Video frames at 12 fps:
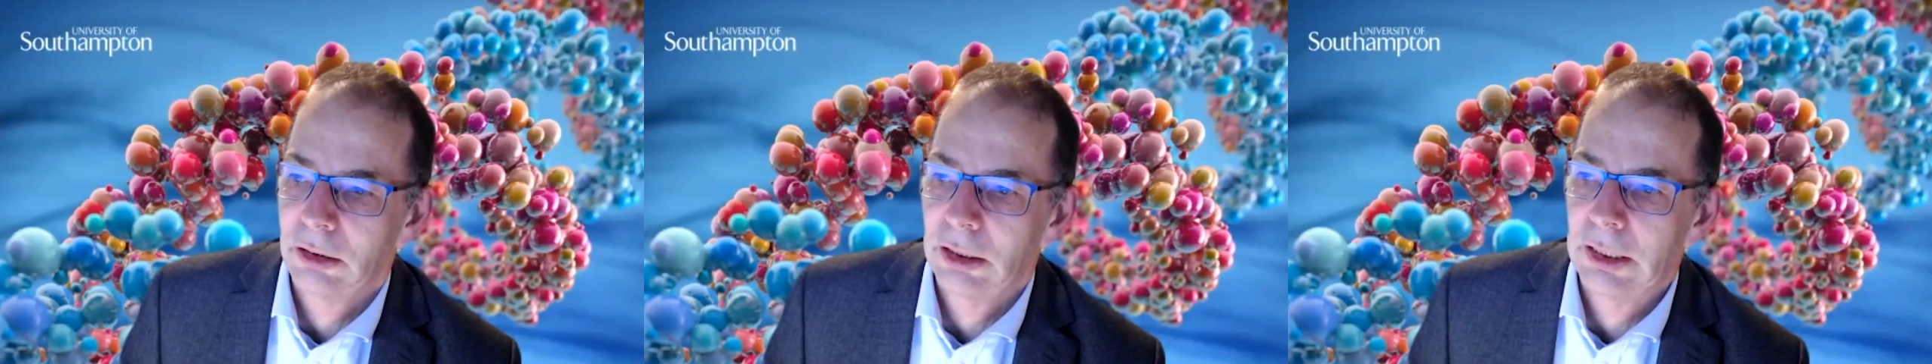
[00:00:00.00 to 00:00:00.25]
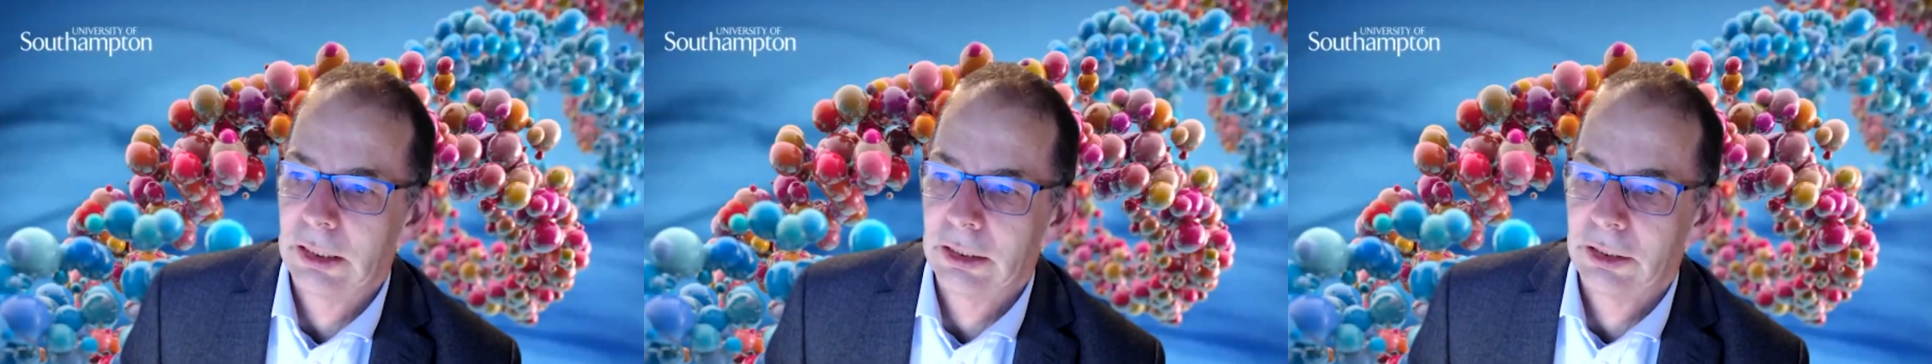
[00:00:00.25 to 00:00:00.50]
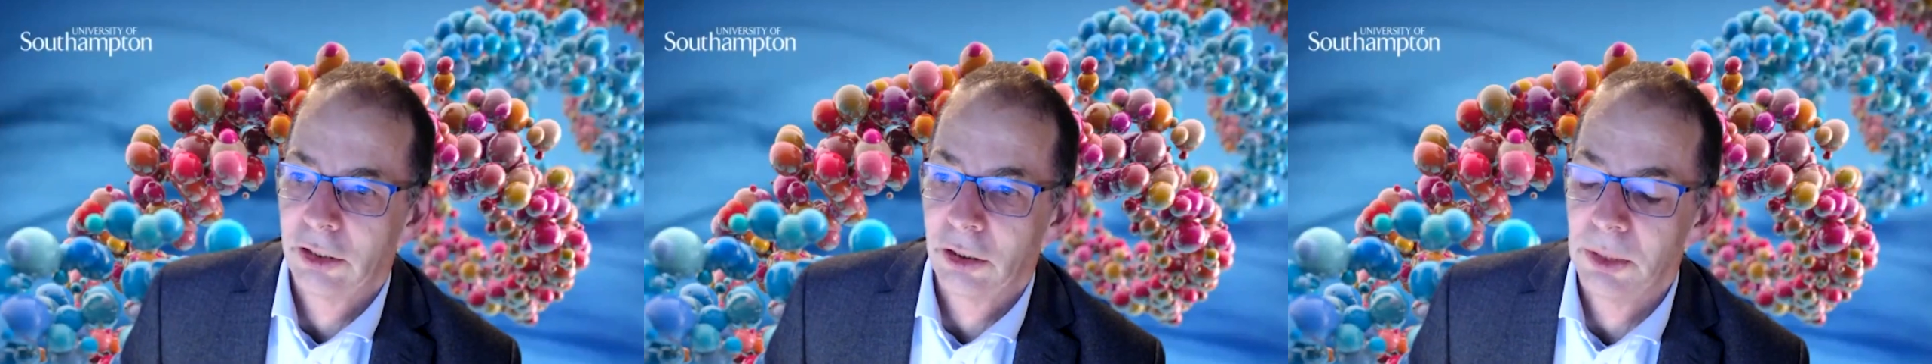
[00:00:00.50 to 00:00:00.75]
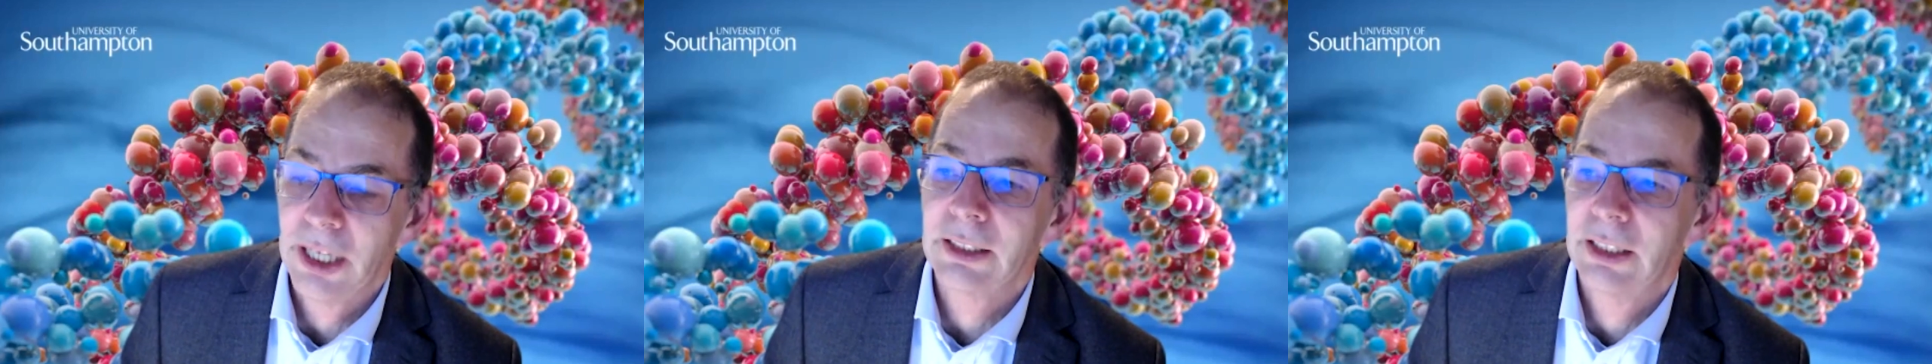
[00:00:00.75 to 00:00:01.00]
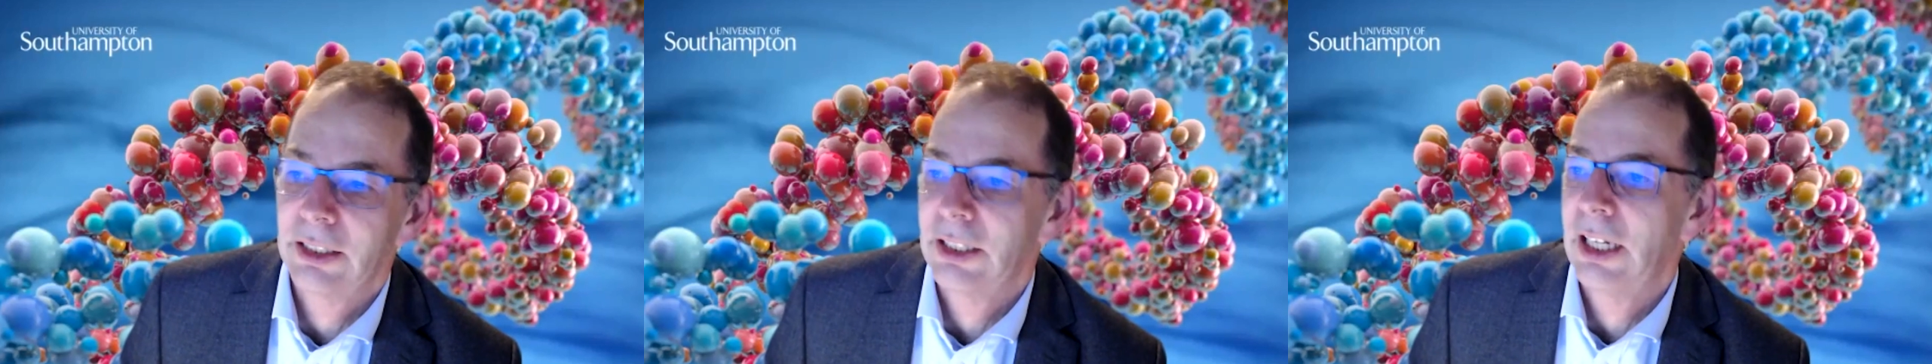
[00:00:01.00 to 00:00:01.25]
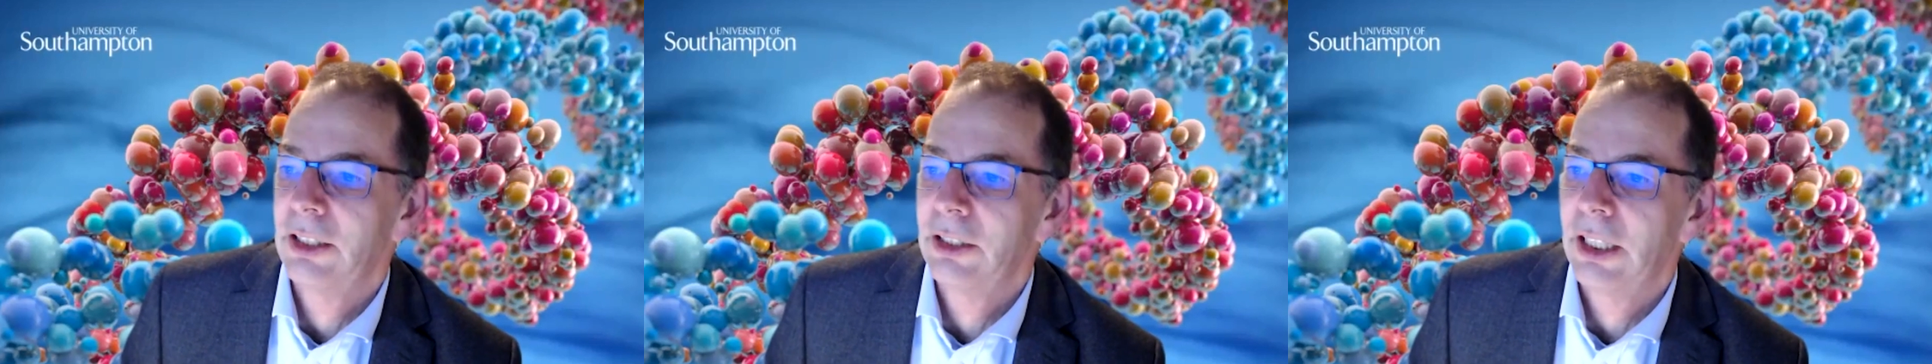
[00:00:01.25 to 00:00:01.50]
it's correct, it's
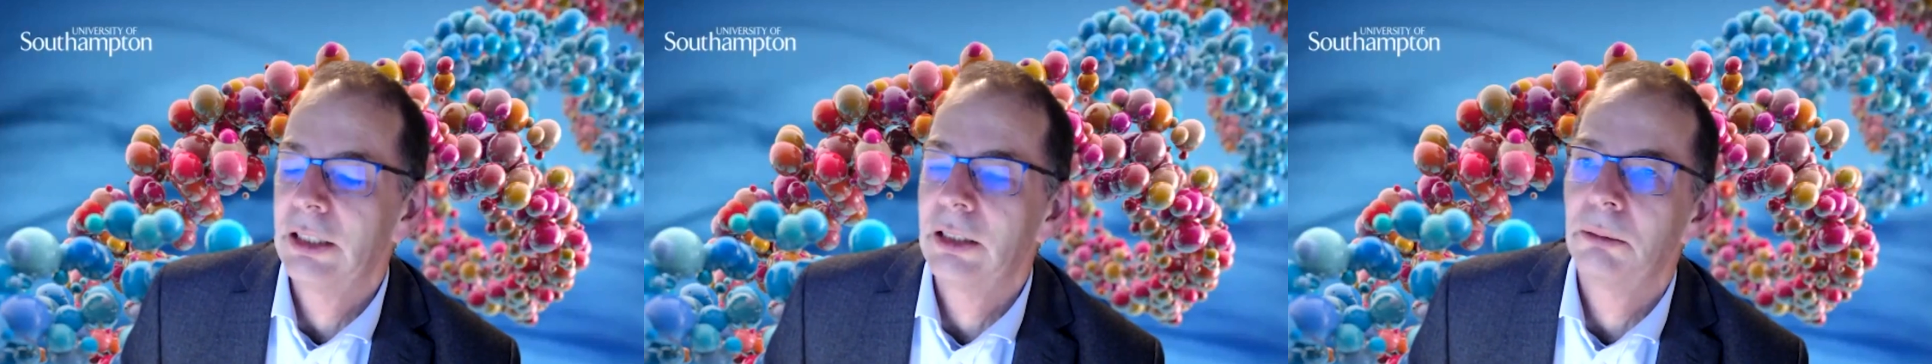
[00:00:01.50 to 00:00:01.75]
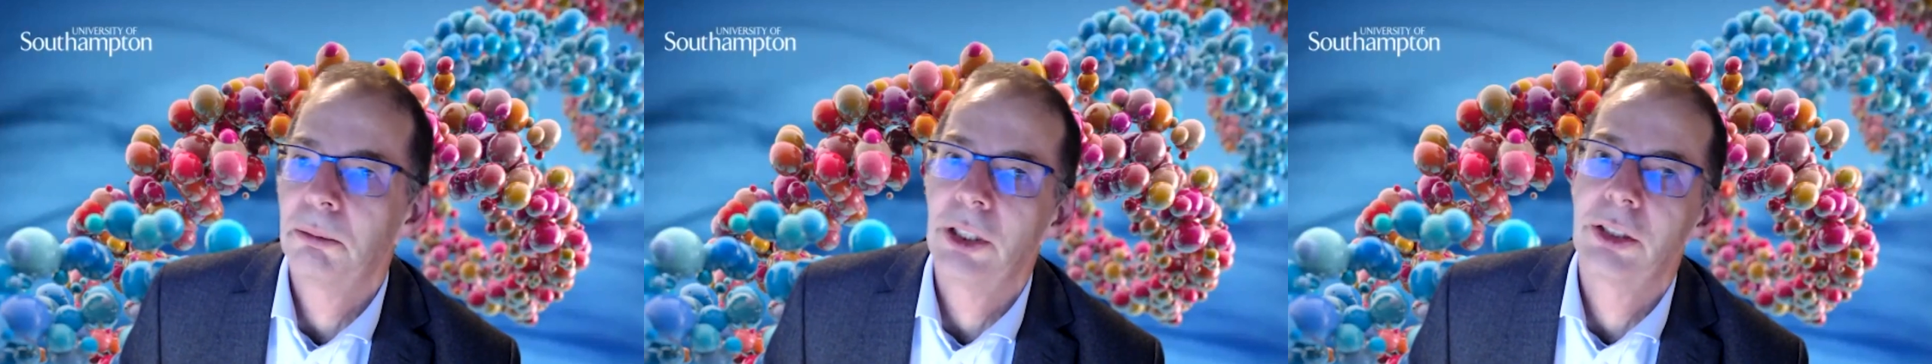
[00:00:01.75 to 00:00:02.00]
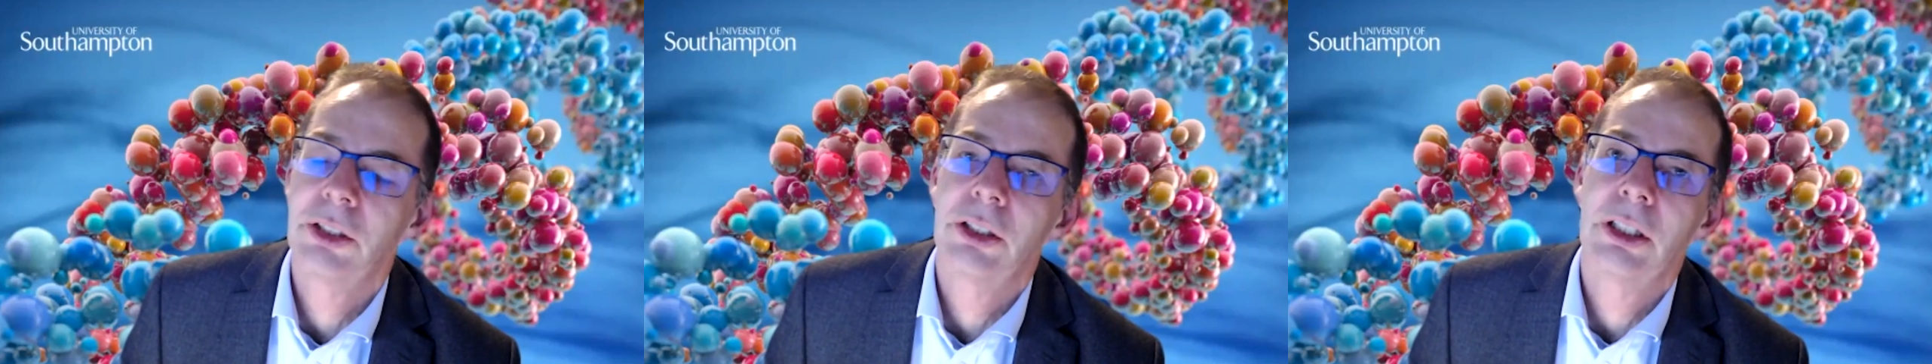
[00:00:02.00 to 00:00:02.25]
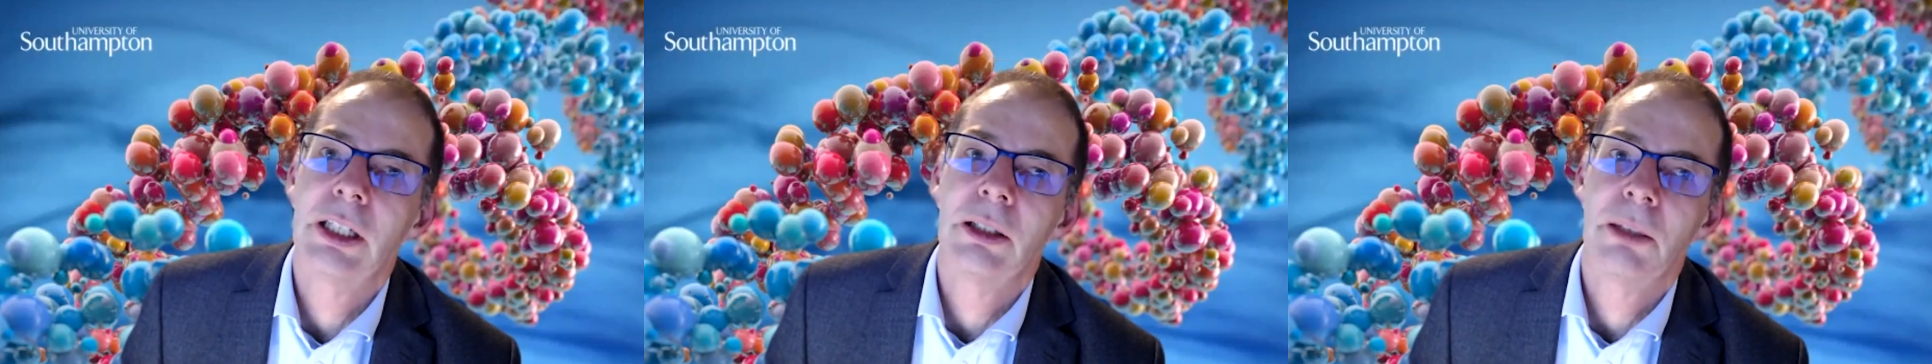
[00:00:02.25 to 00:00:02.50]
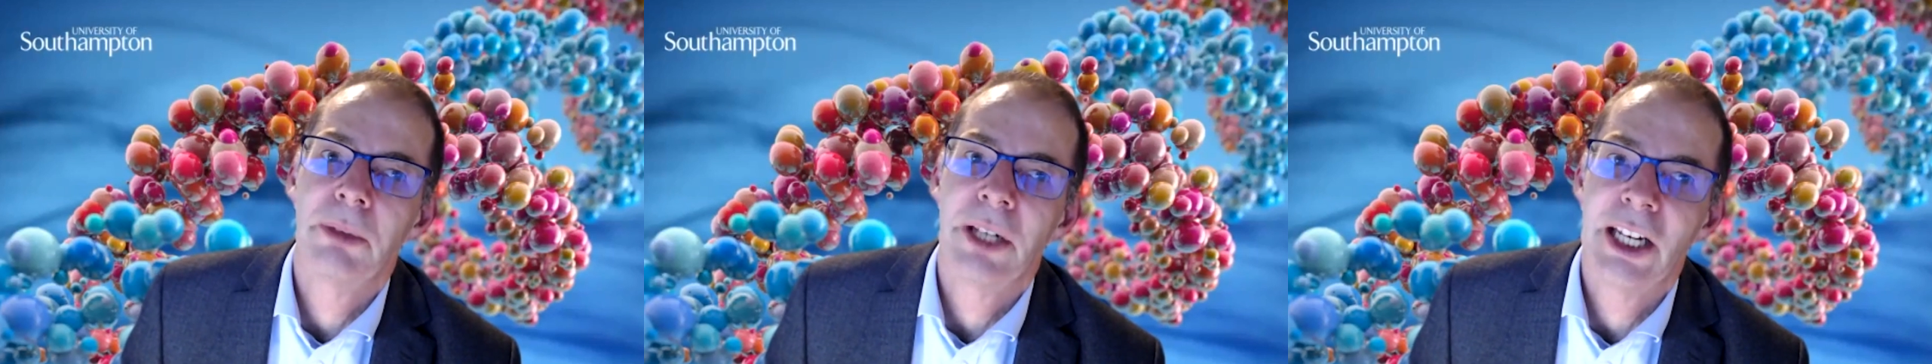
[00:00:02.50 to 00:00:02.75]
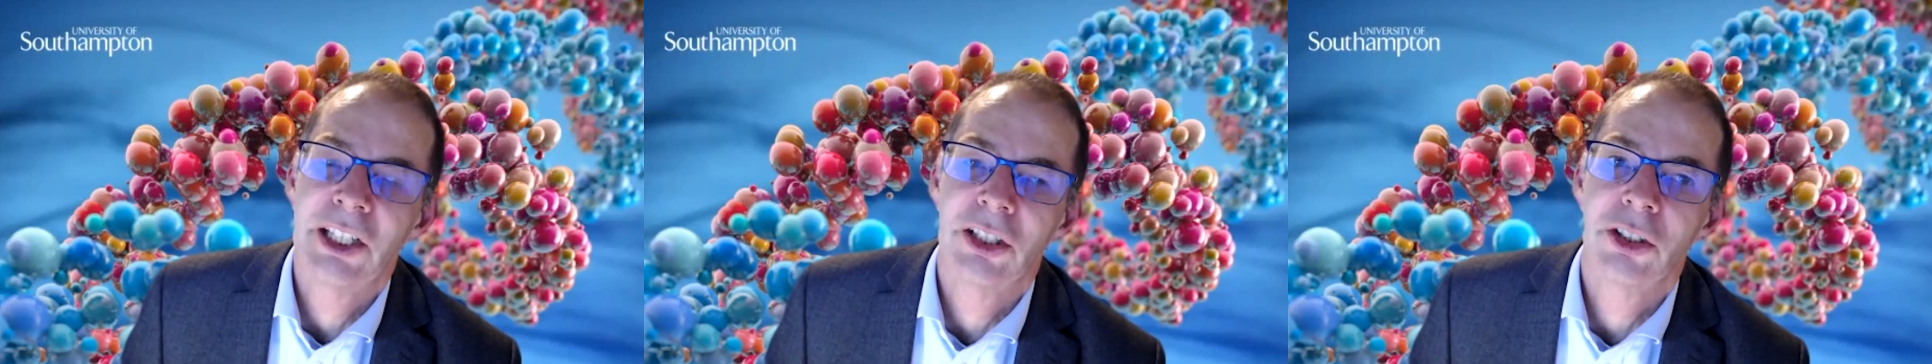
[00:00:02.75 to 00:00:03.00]
ending, but the
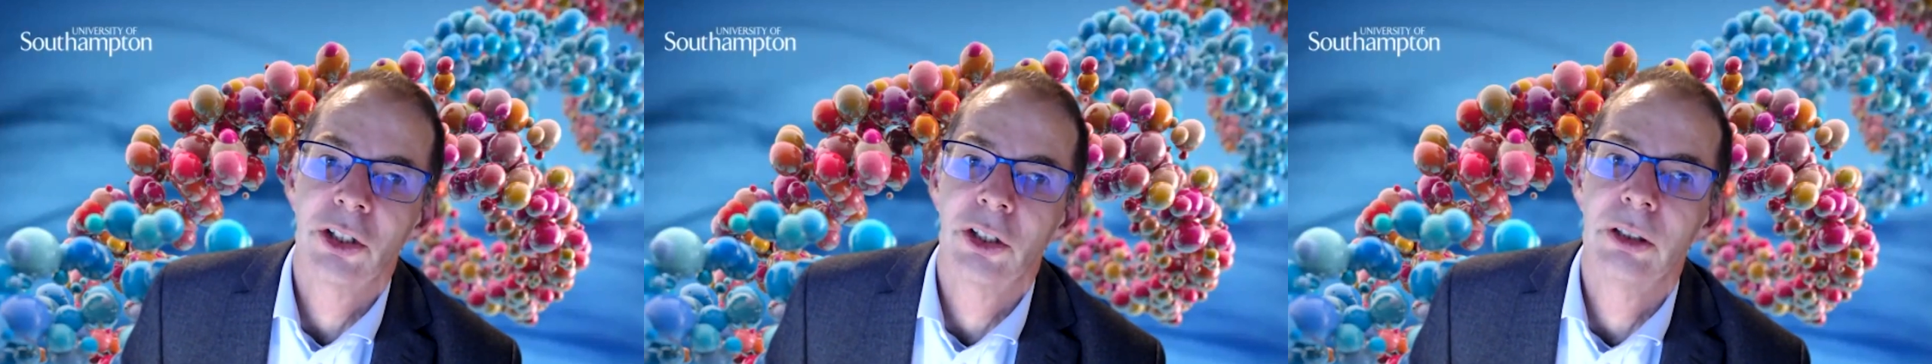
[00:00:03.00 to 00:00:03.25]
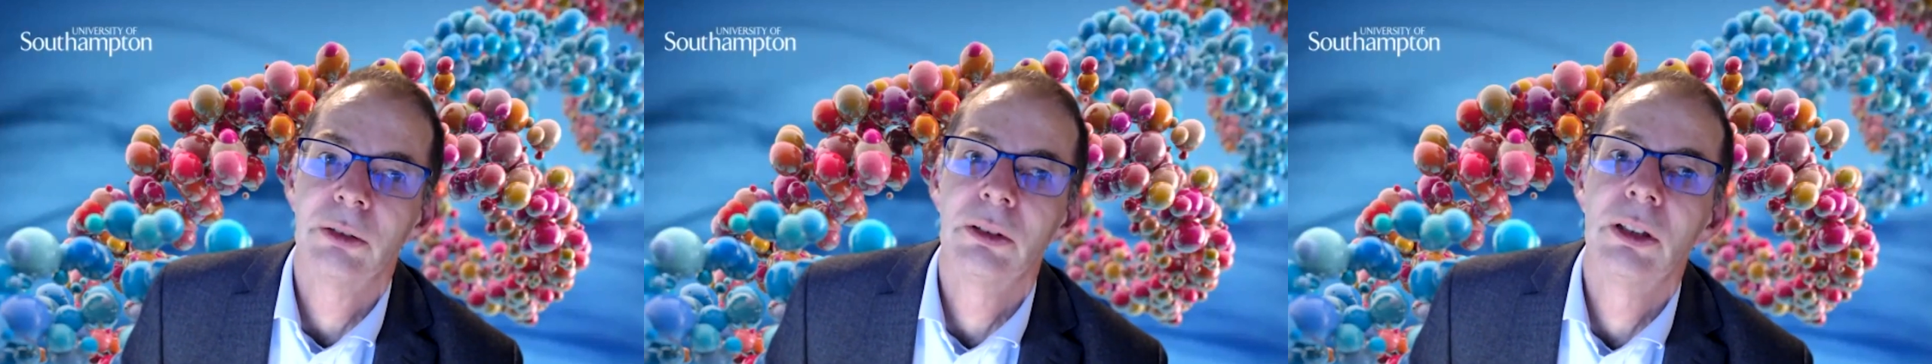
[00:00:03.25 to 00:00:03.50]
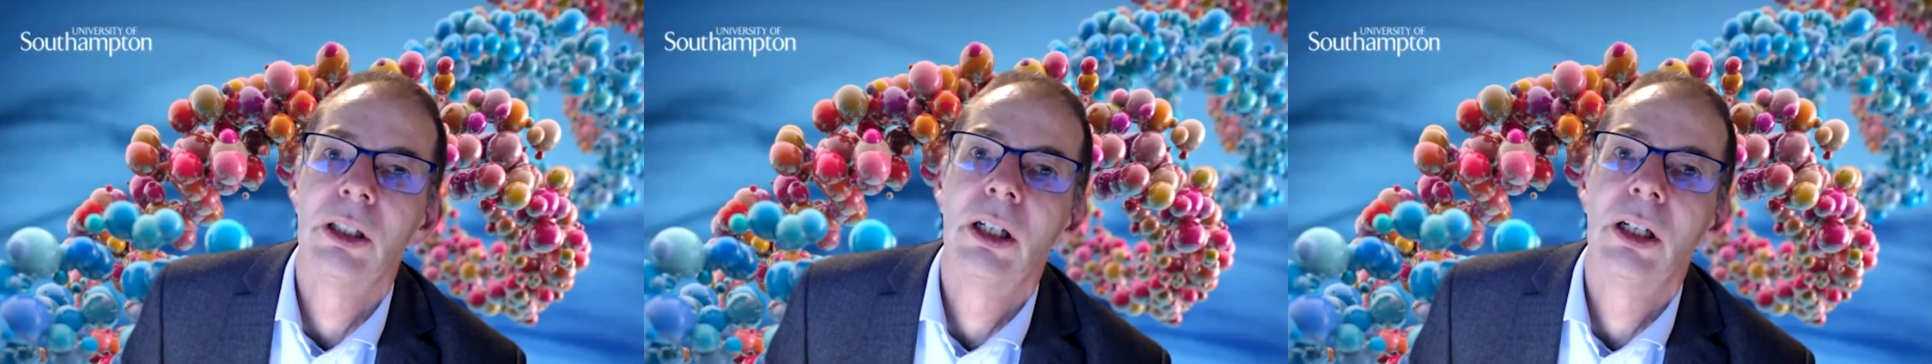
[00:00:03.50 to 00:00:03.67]
patients who